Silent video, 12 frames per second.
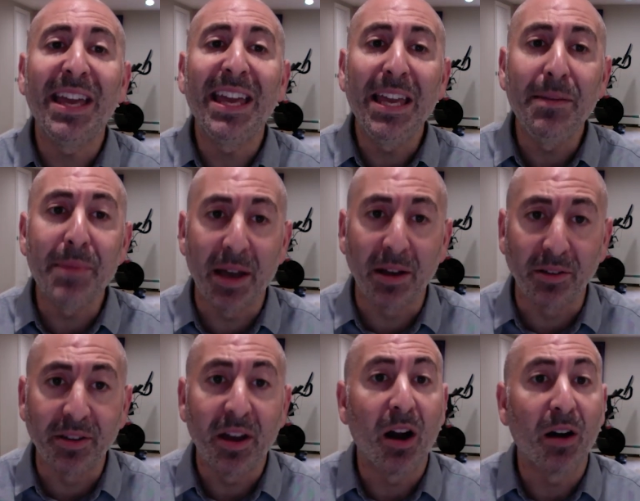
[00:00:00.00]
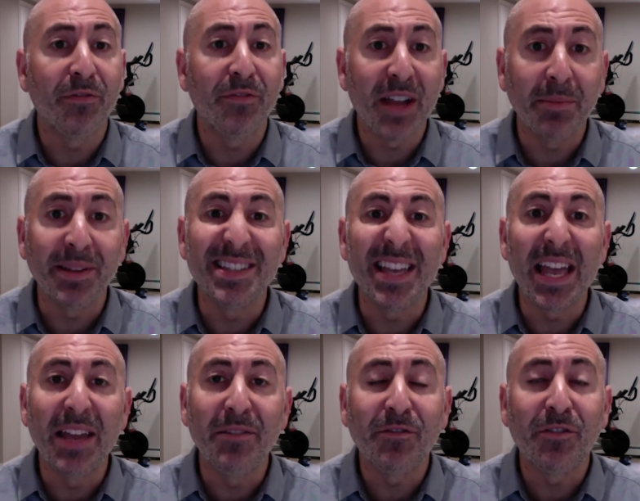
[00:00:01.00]
emailed our families
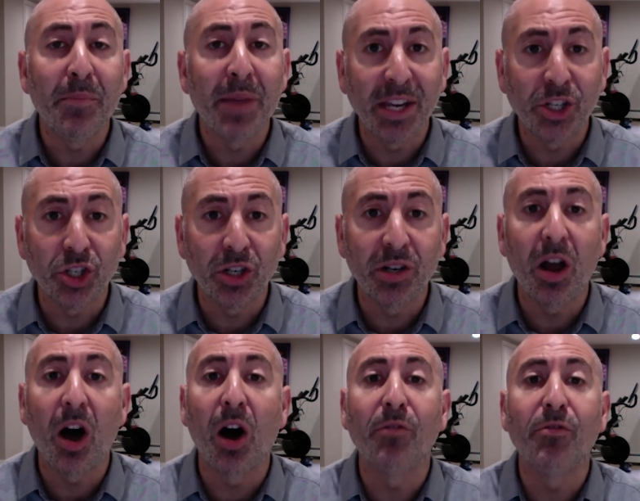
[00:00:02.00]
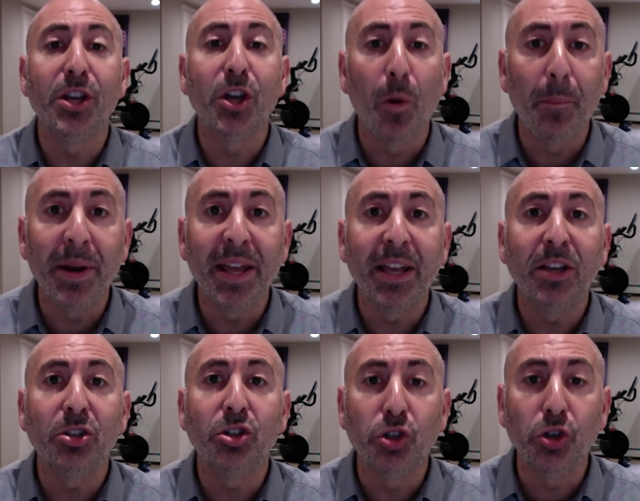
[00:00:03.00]
information on reopening
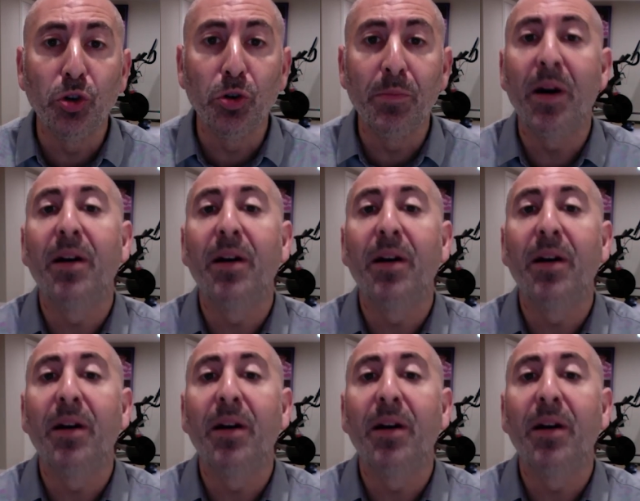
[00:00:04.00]
Zoom